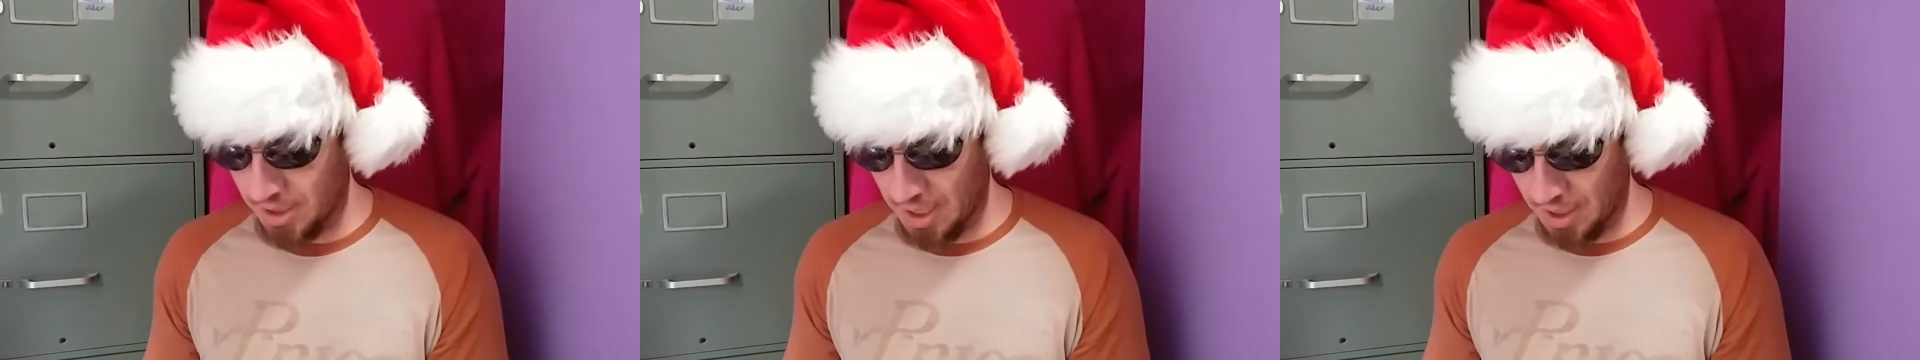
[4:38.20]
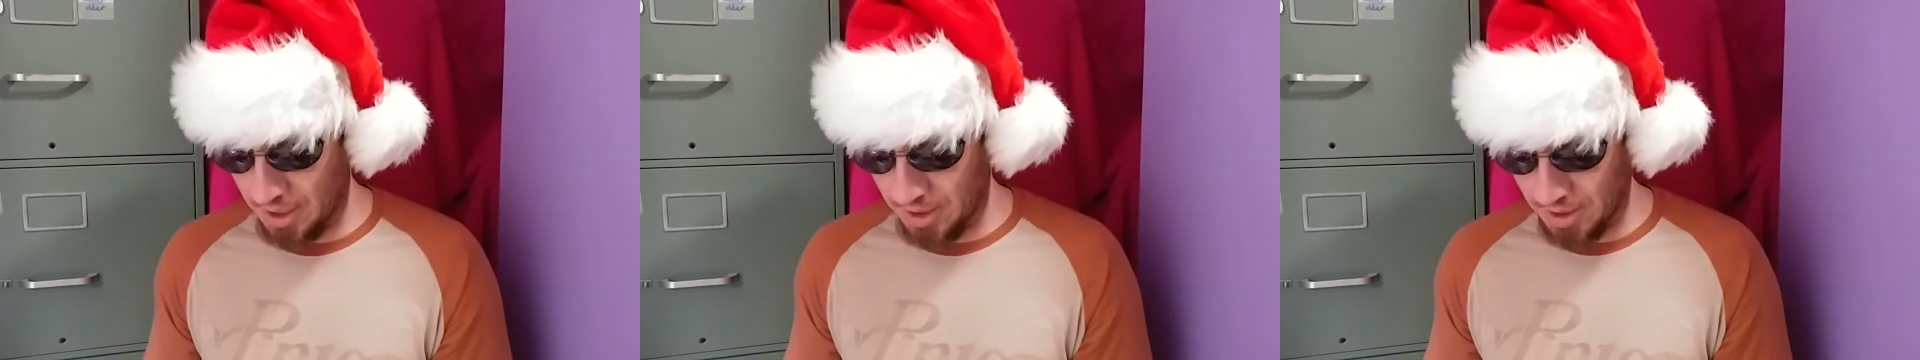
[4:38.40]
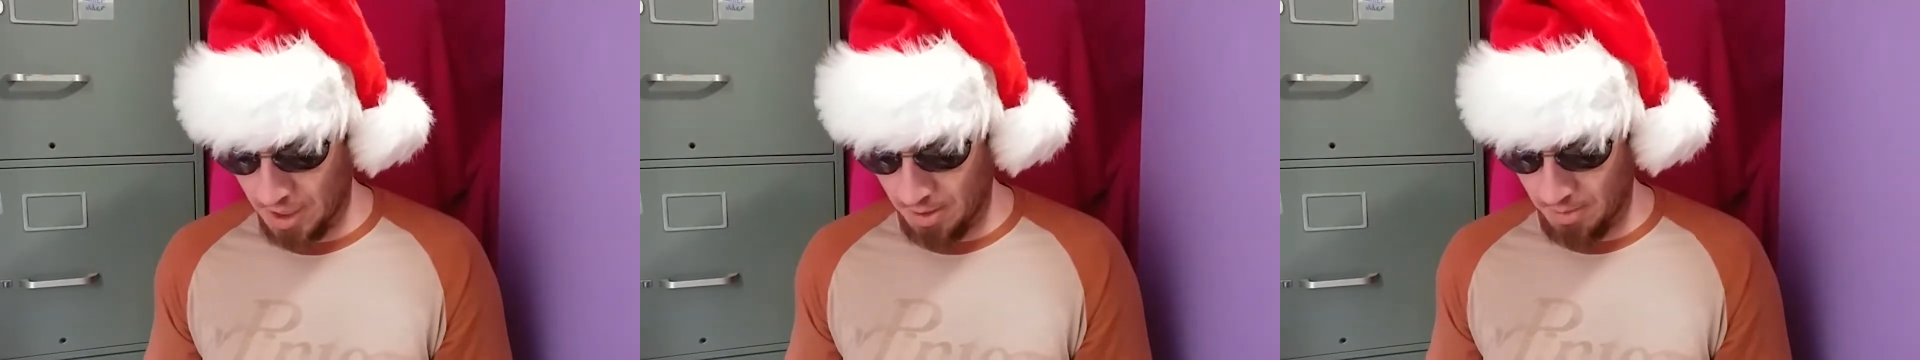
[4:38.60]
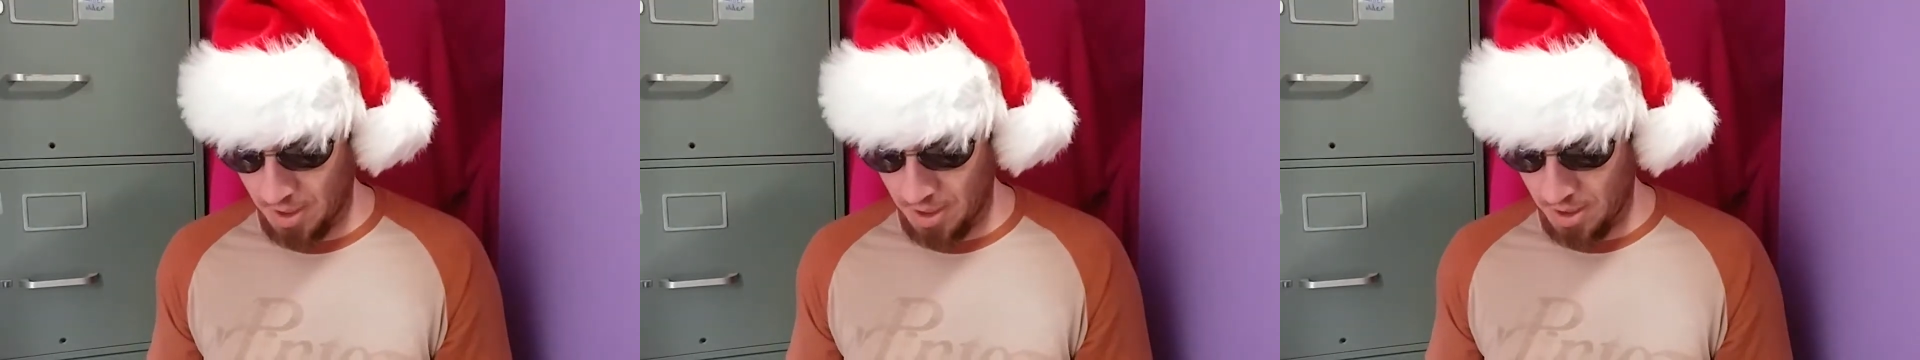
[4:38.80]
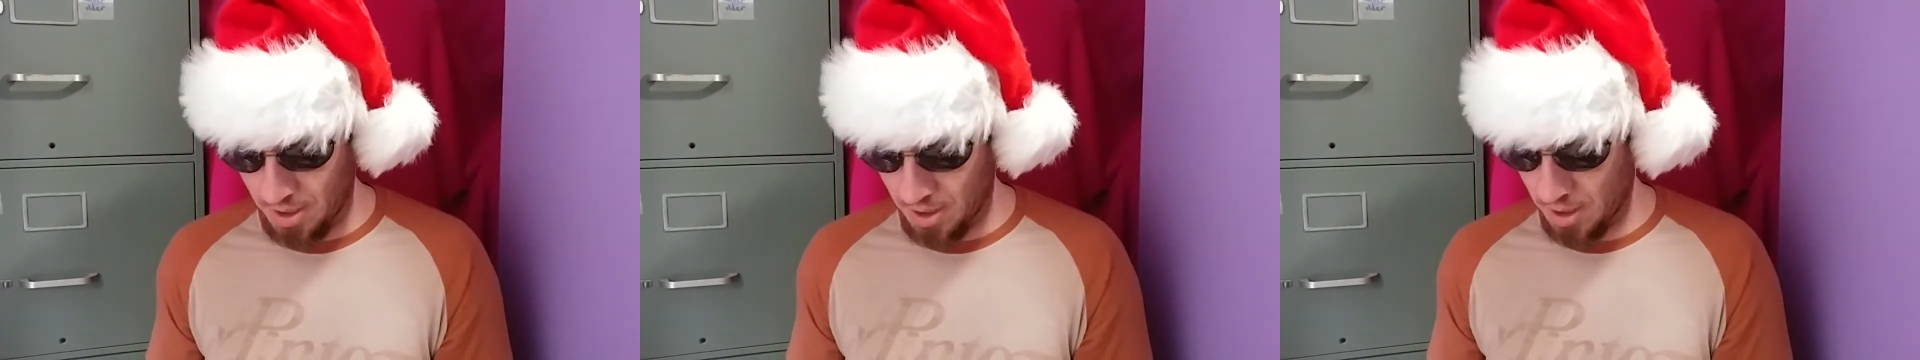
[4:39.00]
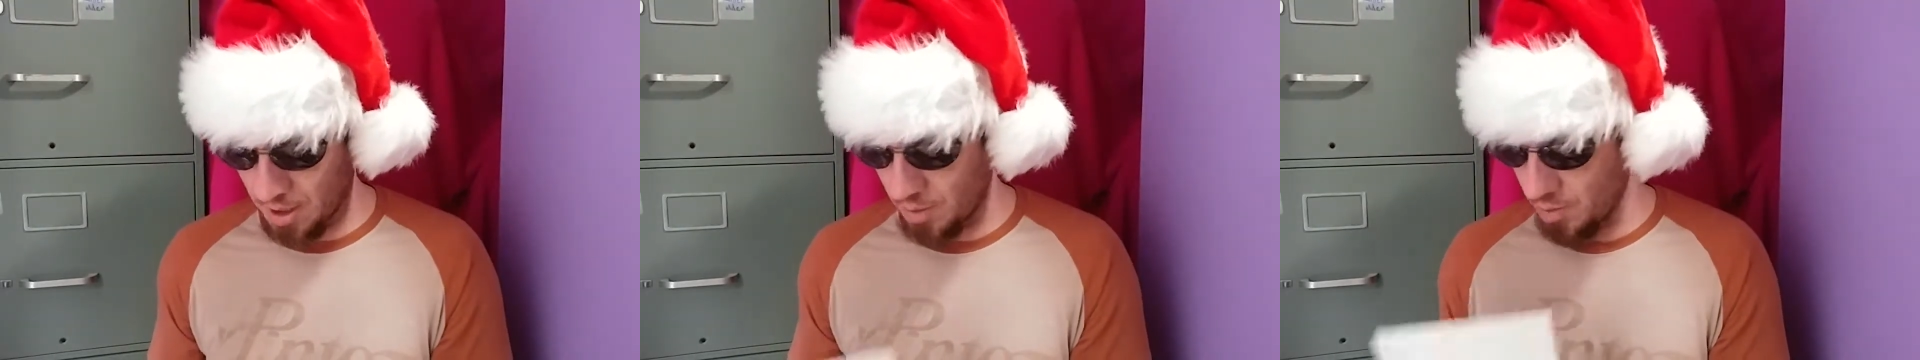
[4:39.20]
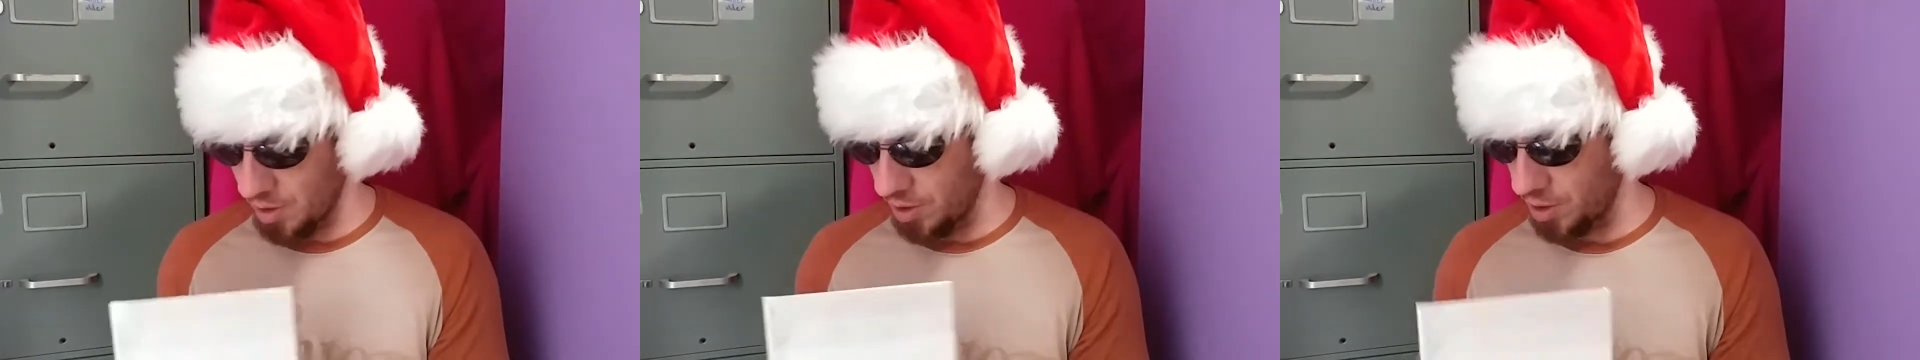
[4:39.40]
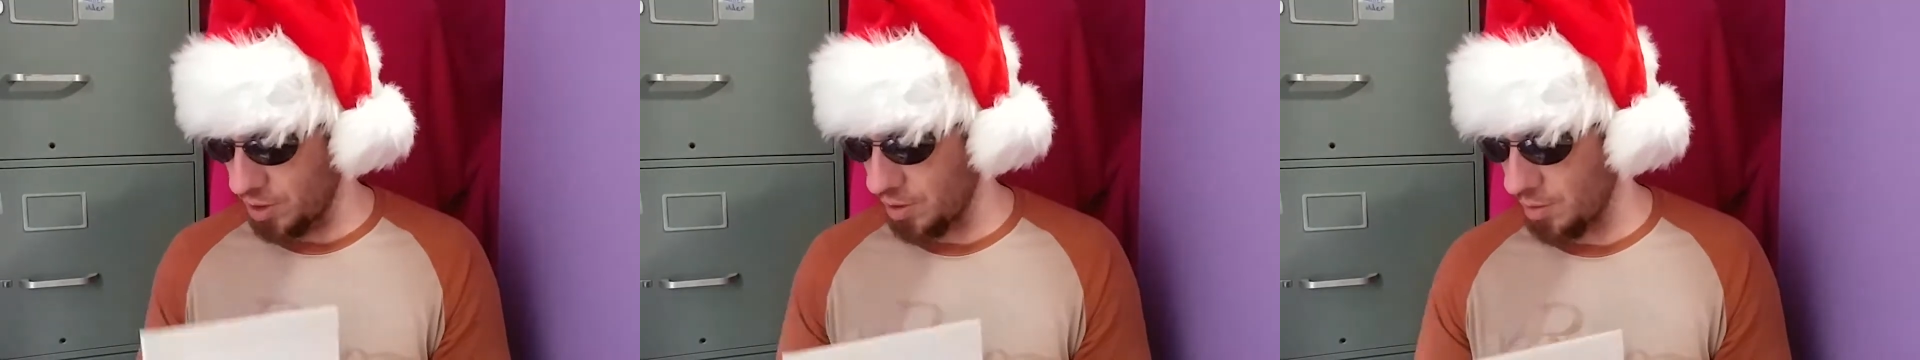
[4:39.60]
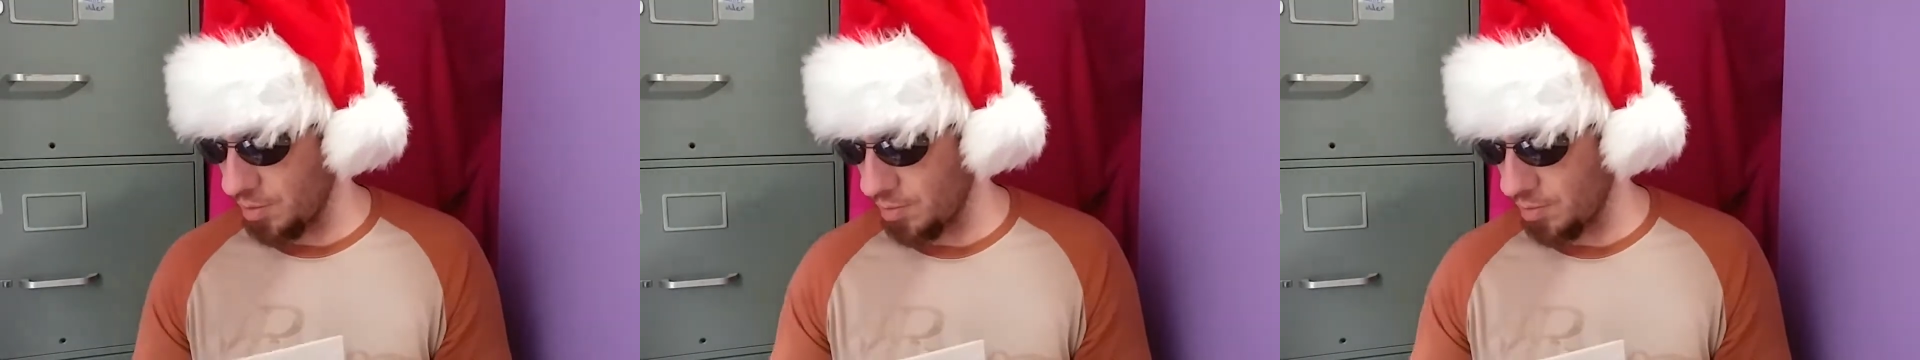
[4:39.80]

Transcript: that he sent me. I don't want to show